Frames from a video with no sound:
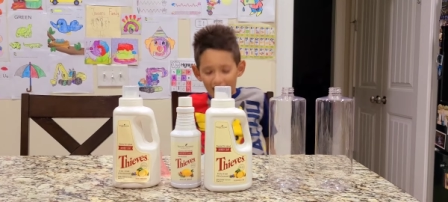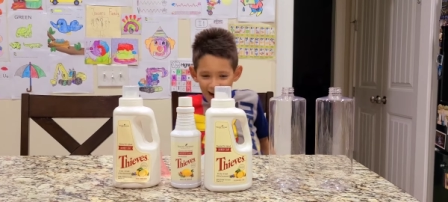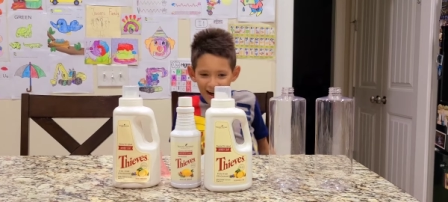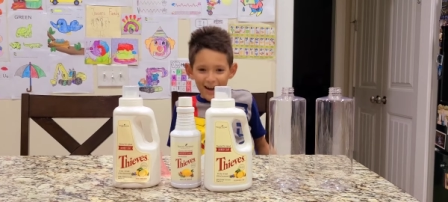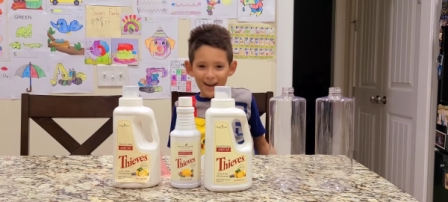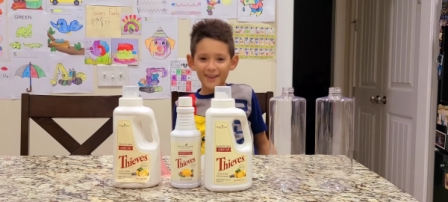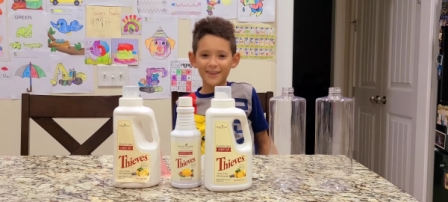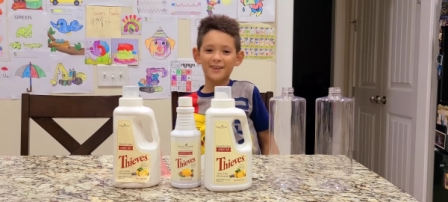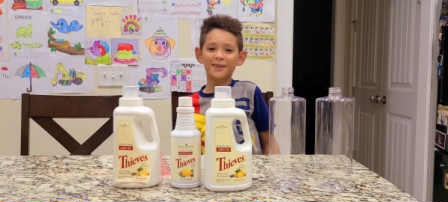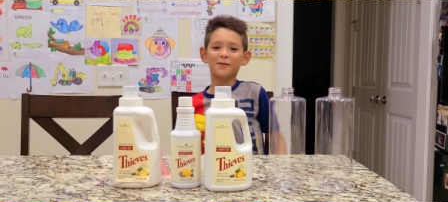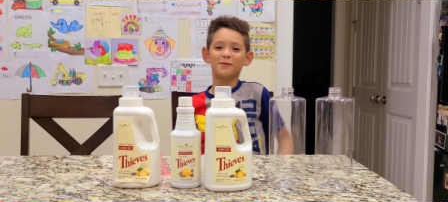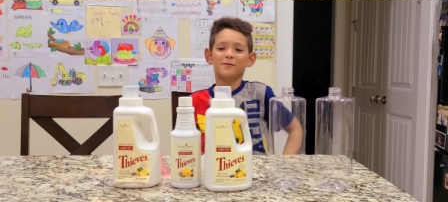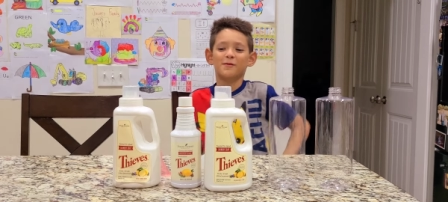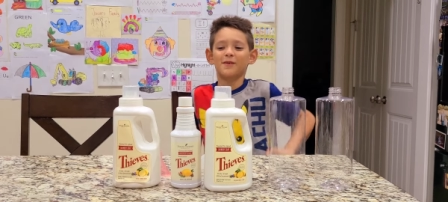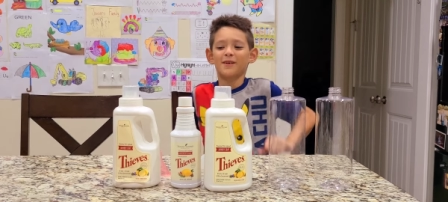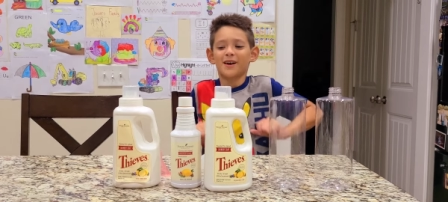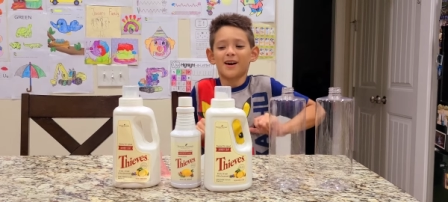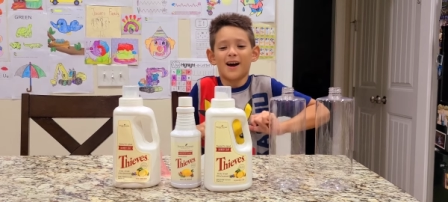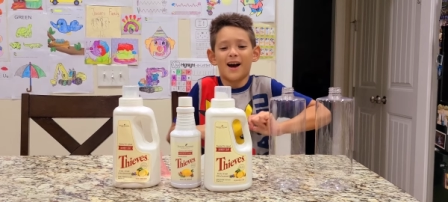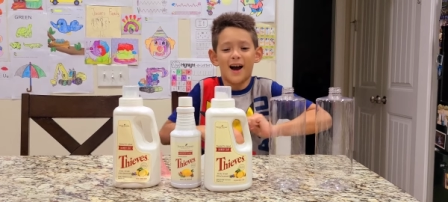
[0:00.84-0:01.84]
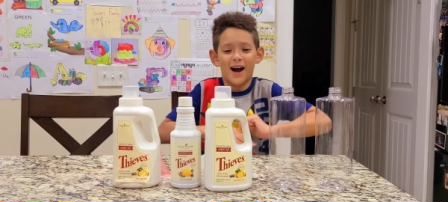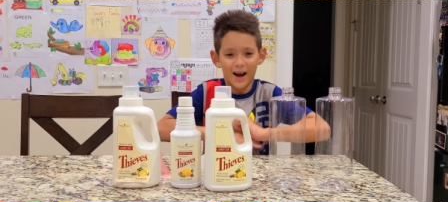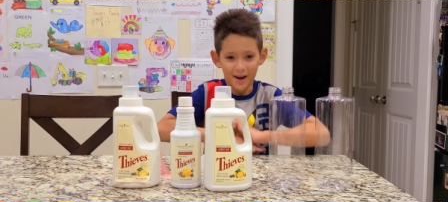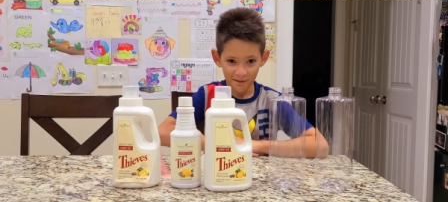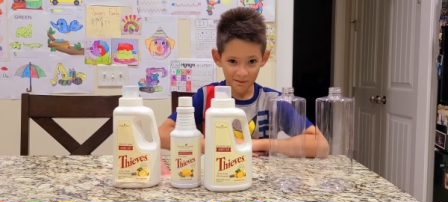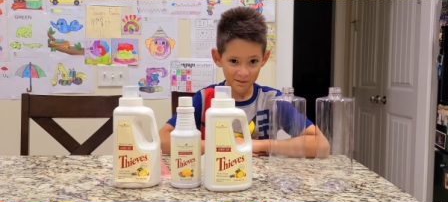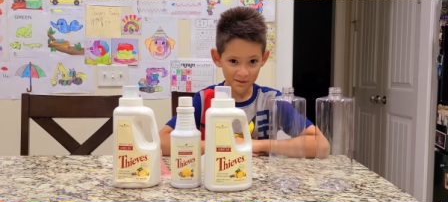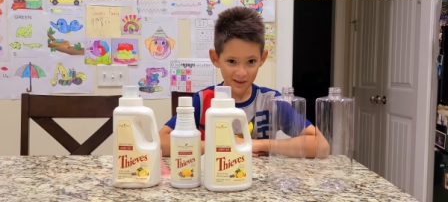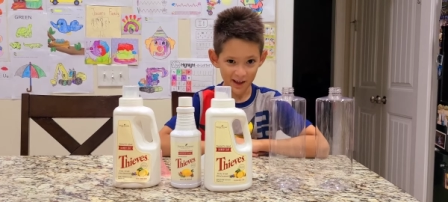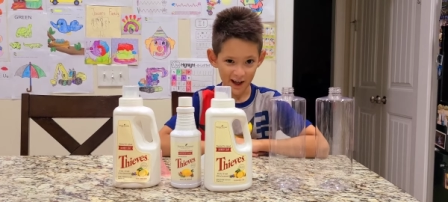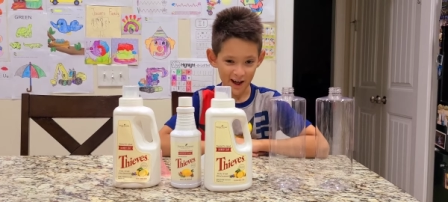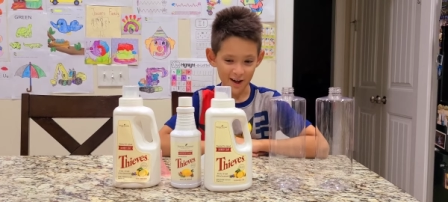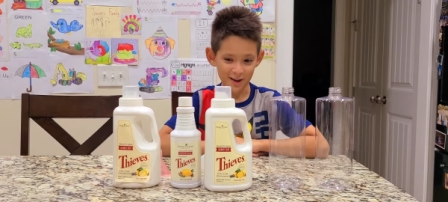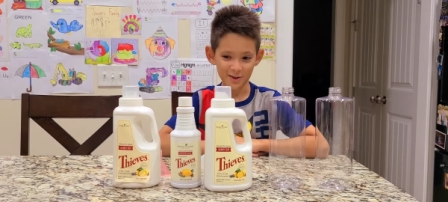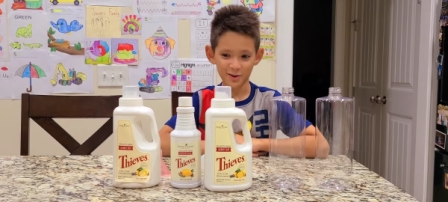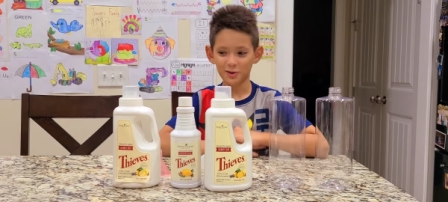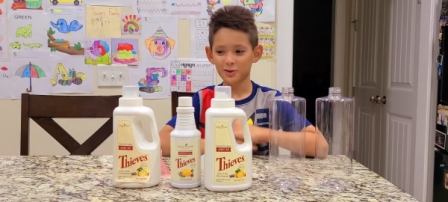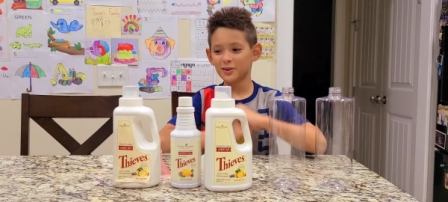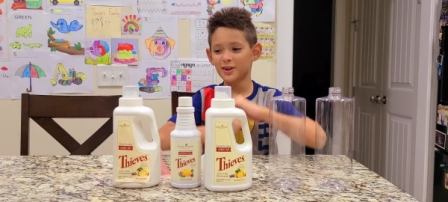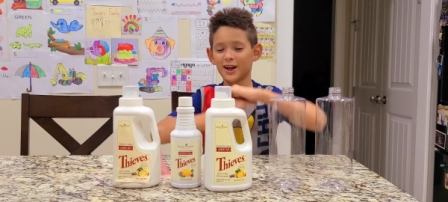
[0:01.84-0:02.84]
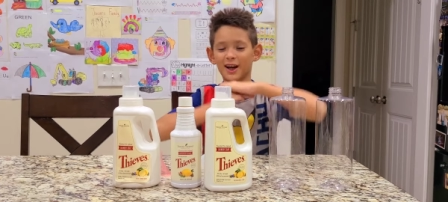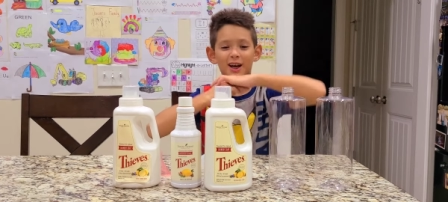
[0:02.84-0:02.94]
Hi, I'm Daniel,